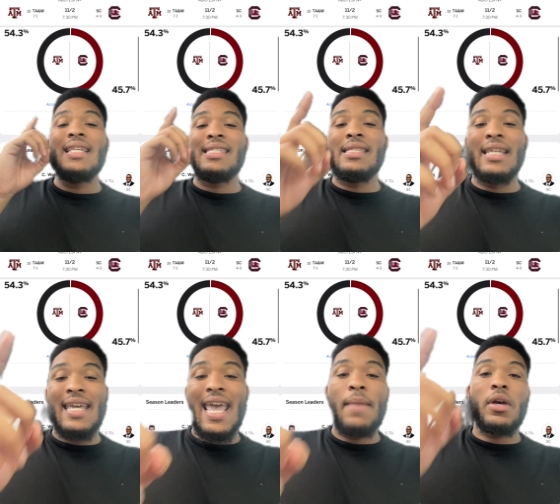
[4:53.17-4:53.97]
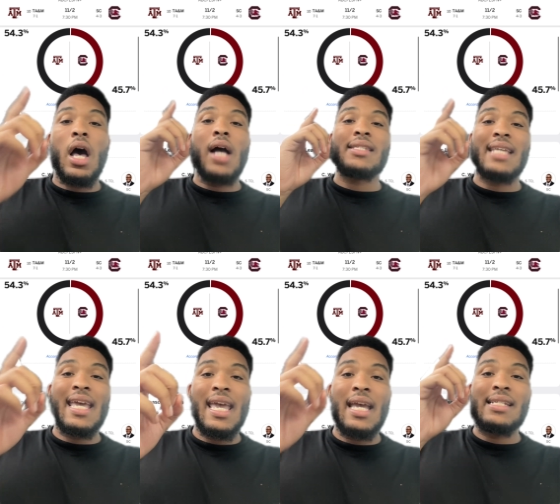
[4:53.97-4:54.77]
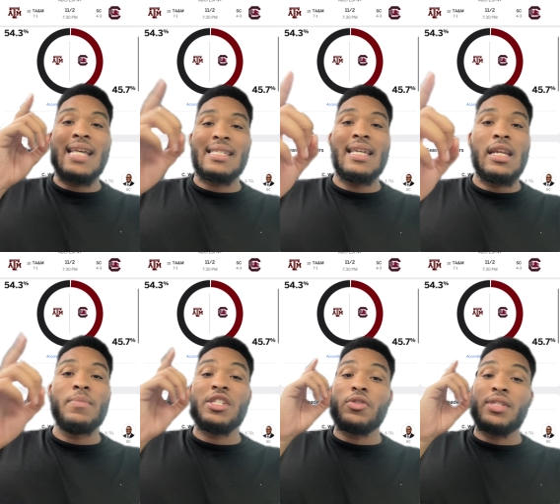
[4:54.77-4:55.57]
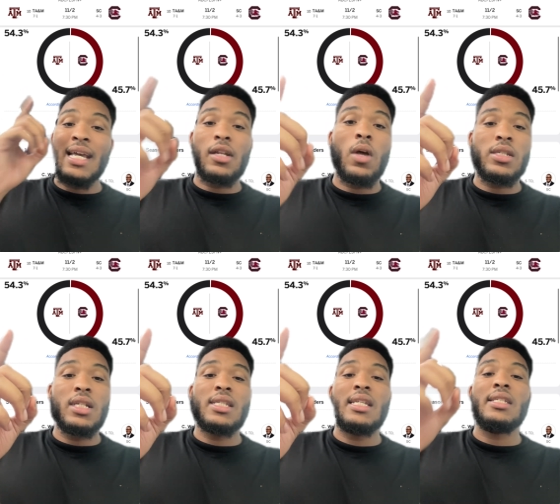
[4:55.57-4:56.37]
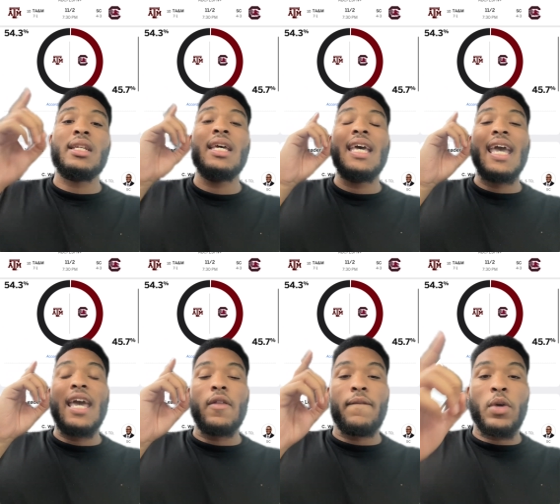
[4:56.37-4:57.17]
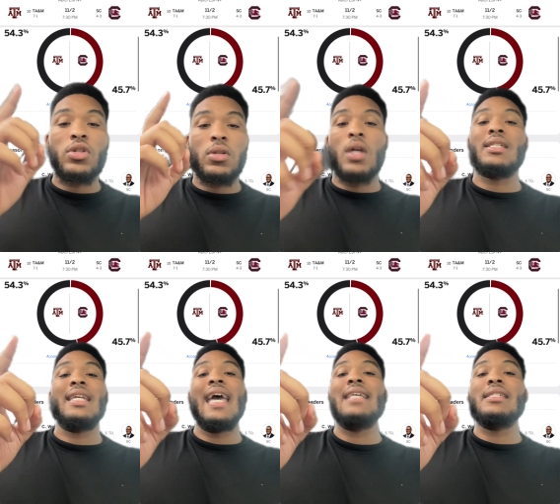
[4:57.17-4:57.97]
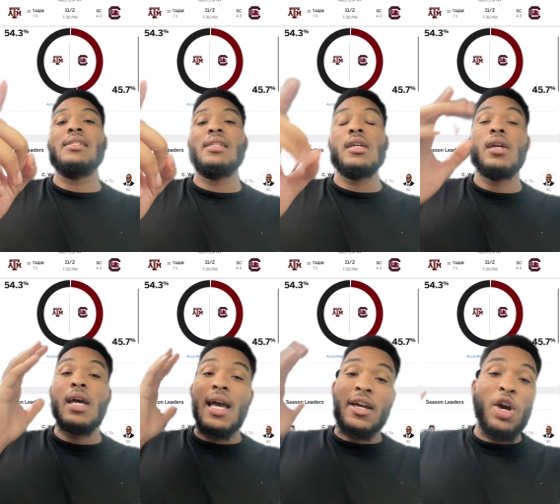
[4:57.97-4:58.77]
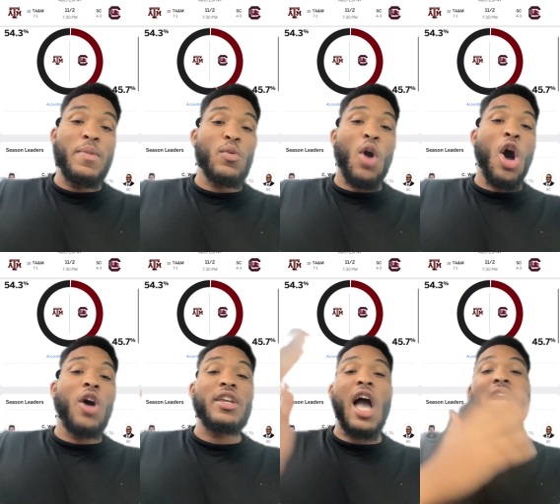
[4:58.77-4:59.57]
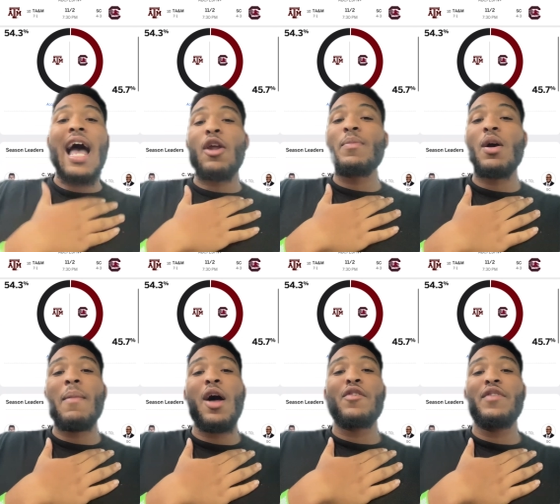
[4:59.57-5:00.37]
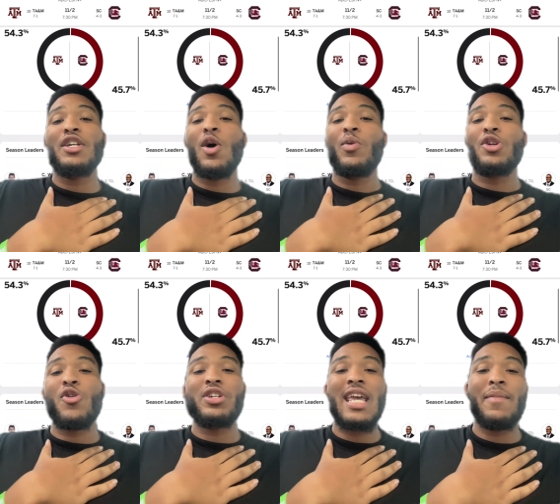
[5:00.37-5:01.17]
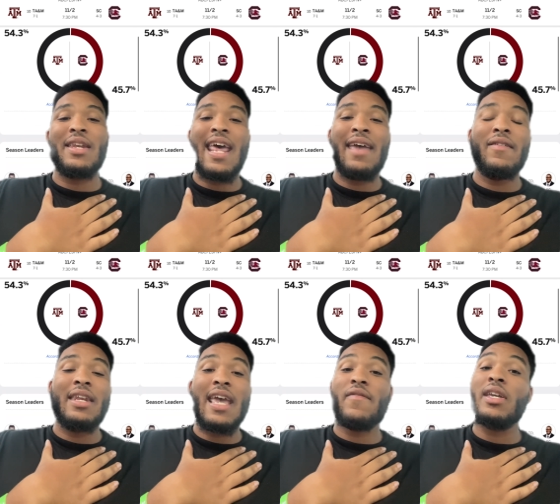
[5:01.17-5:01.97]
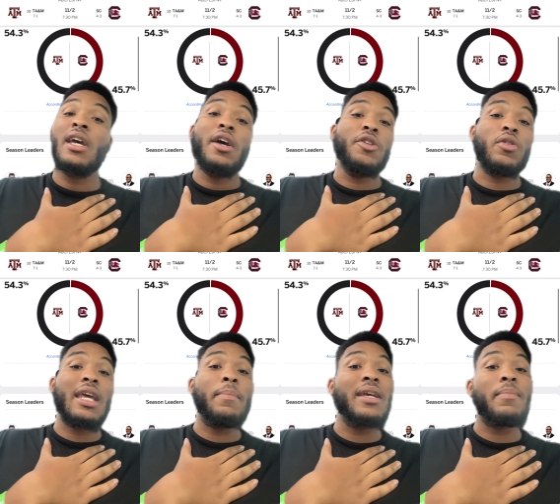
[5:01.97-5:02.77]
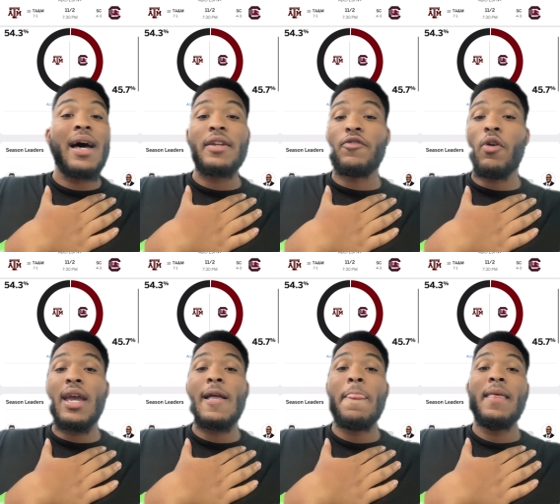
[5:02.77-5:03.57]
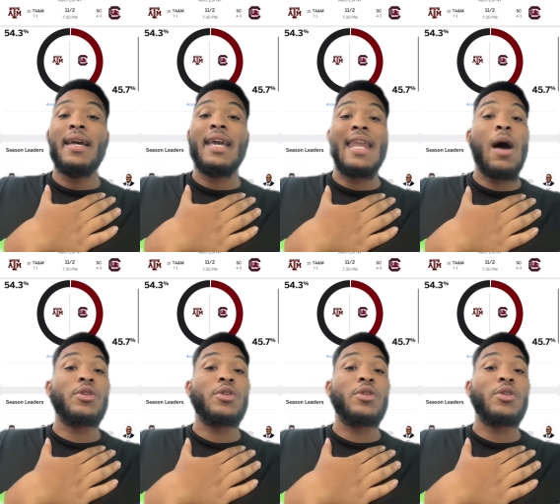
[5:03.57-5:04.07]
The Gamecocks hand Texas A&M just their second loss of the season and their first loss in the SEC. Could be wrong. Y'all got on me on my other video with Notre Dame and Navy. Notre Dame beat them out to fray, and that was